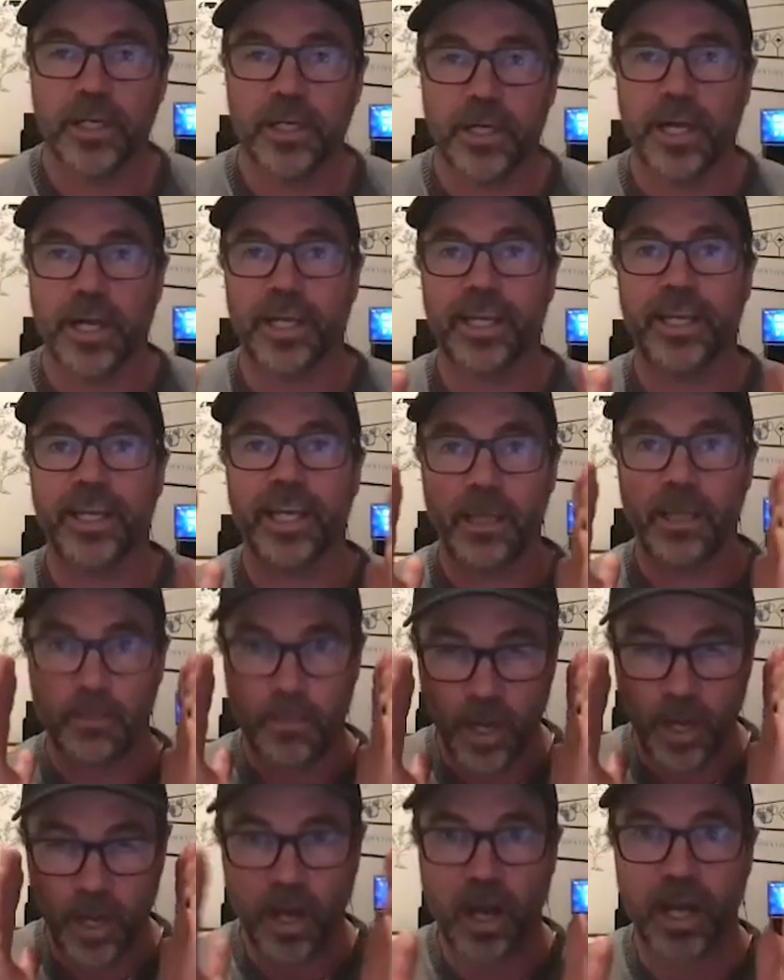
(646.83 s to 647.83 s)
I can keep
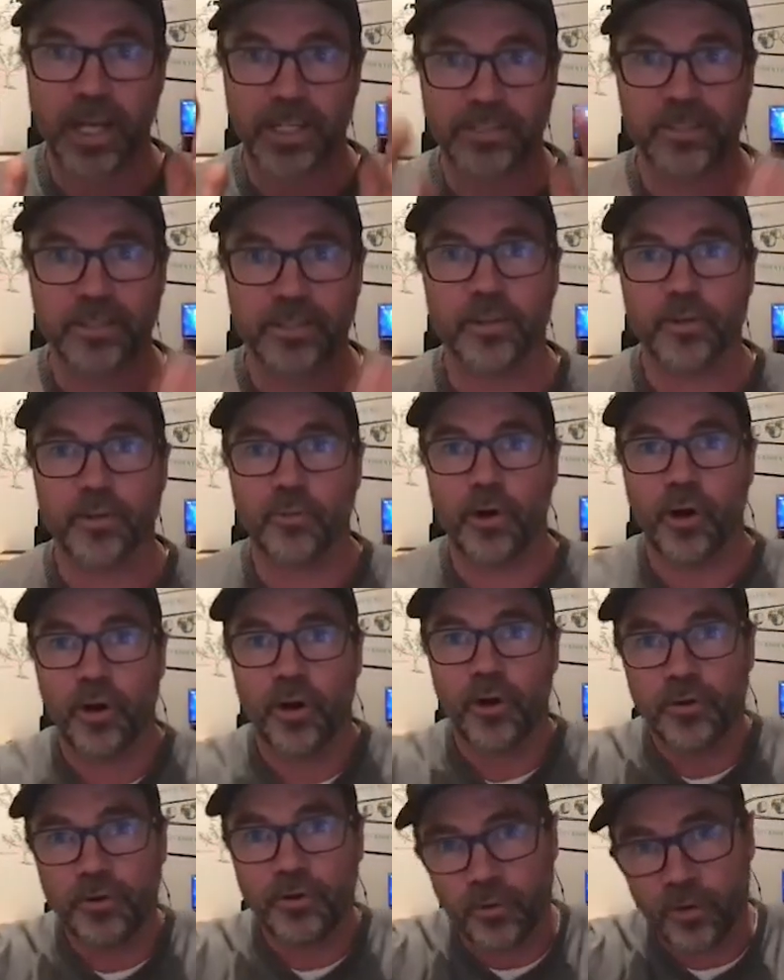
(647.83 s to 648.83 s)
my eyes on the
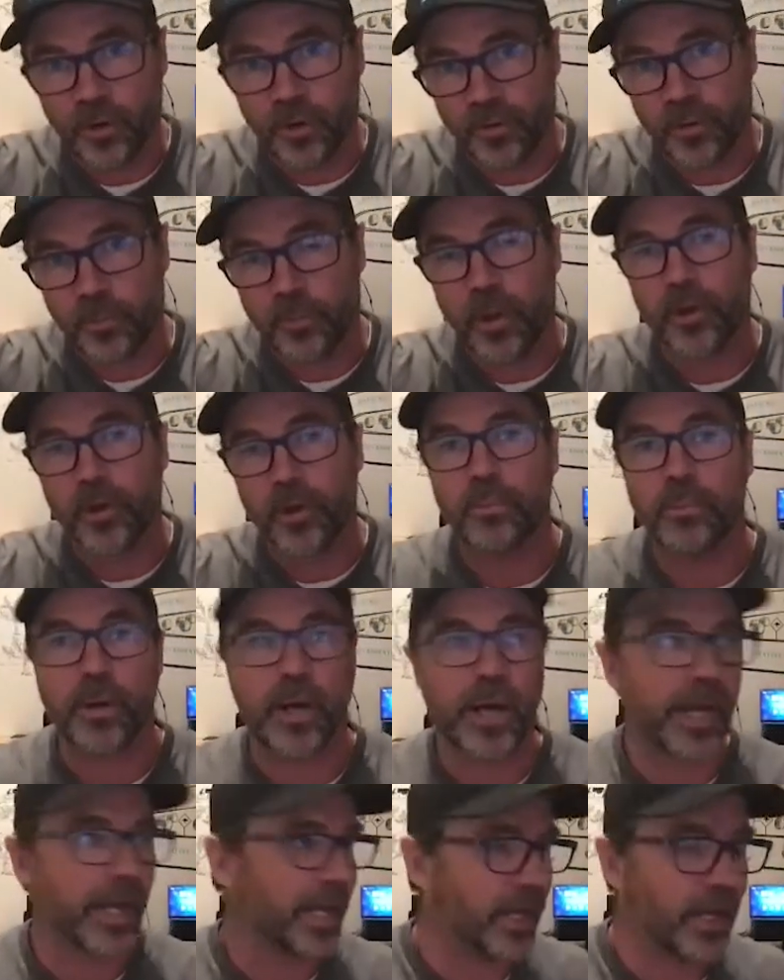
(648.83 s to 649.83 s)
road or on the
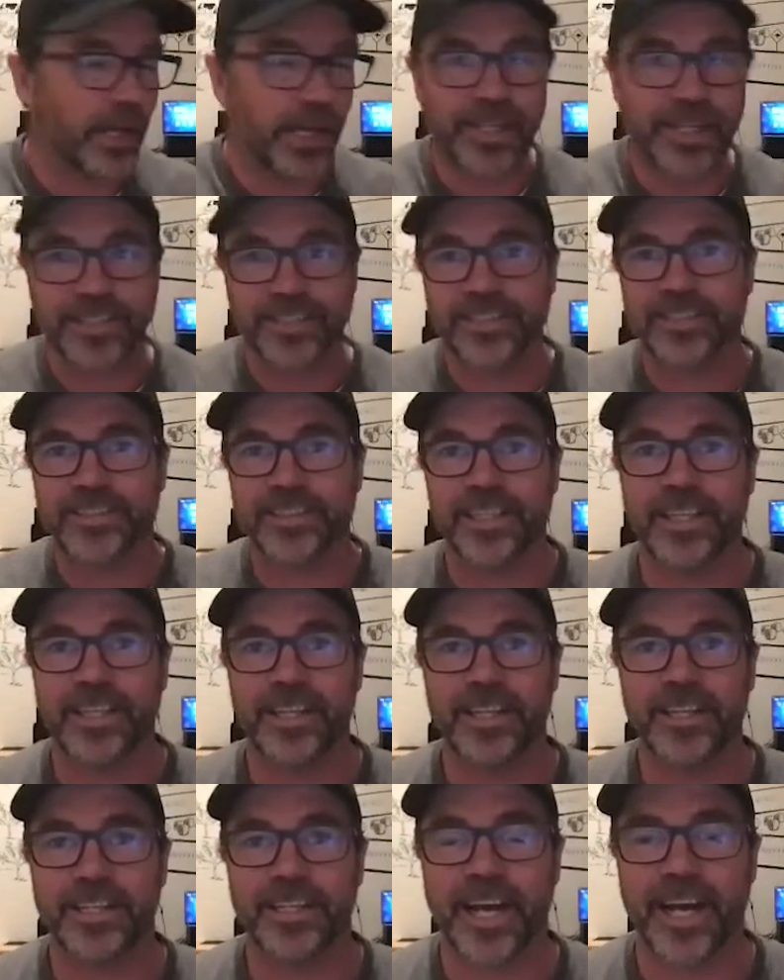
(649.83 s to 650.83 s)
motorbike and I can see
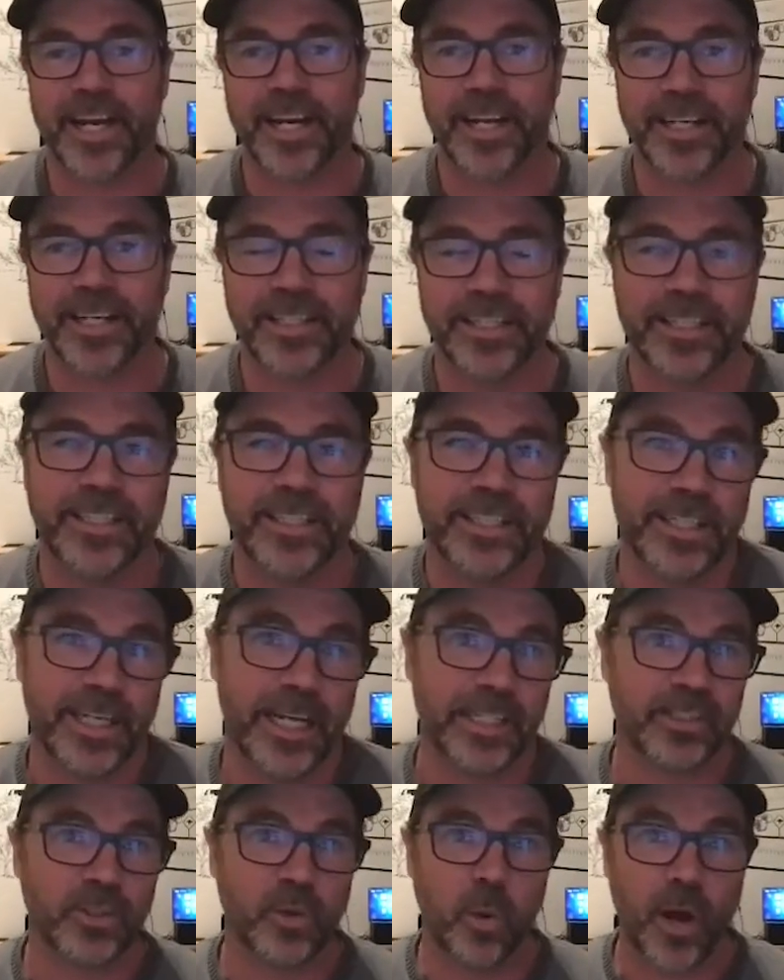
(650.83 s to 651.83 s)
the data.
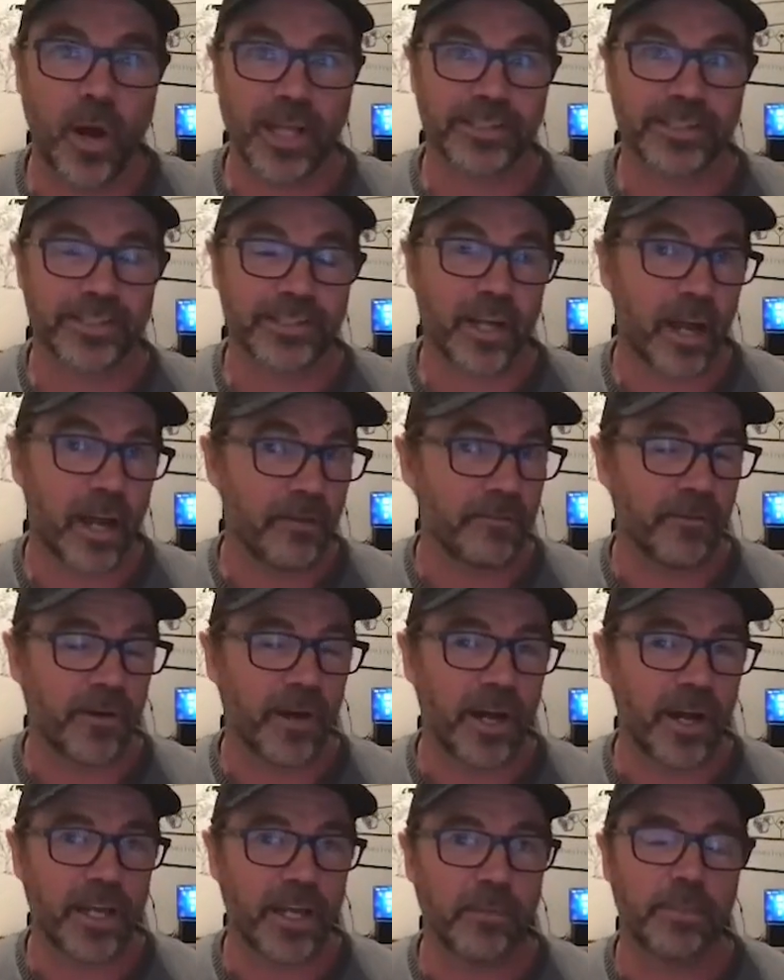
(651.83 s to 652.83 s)
It's quite
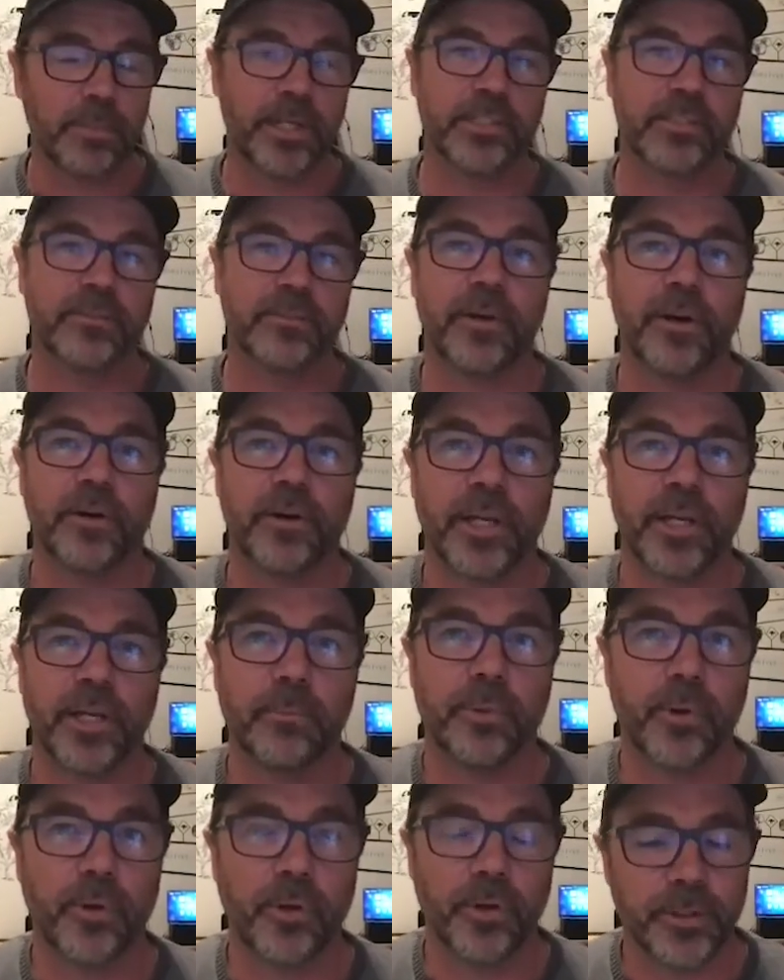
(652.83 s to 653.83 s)
sci-fi, but it's very
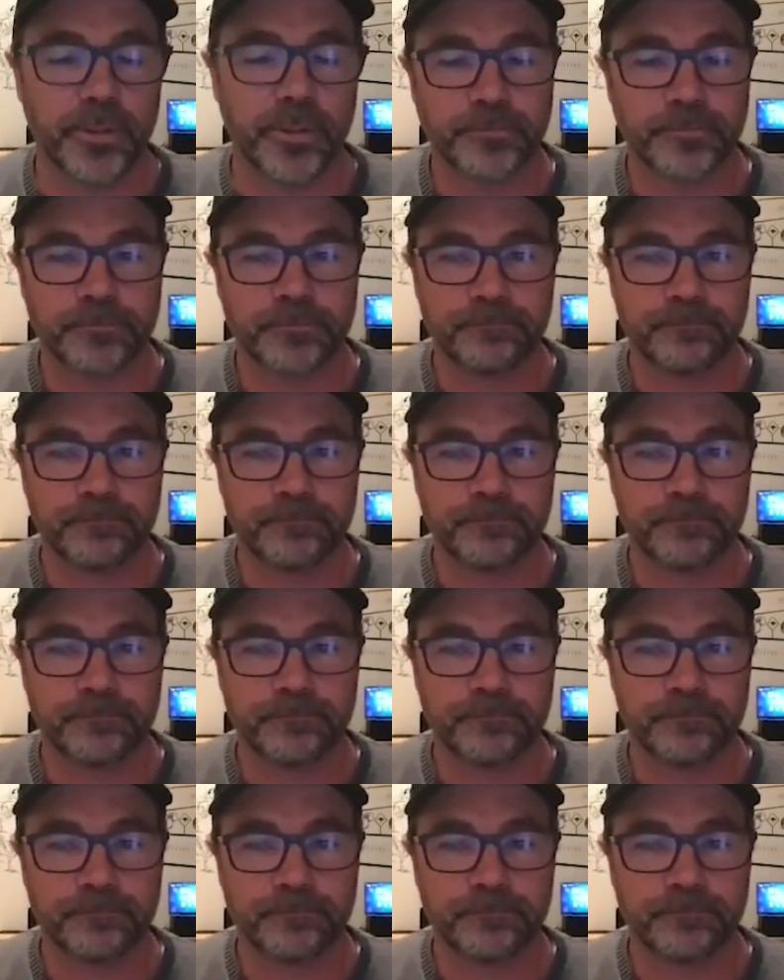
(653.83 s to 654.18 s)
important.